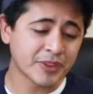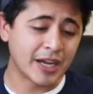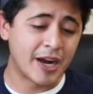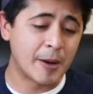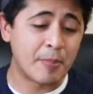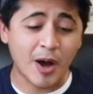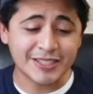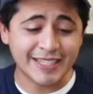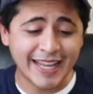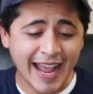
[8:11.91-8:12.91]

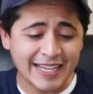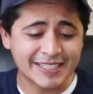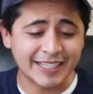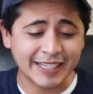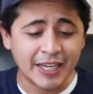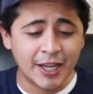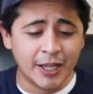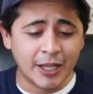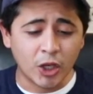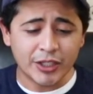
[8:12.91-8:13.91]
Boston Casting
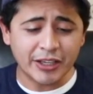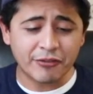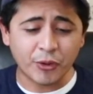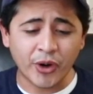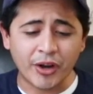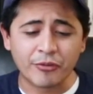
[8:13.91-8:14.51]
looking for a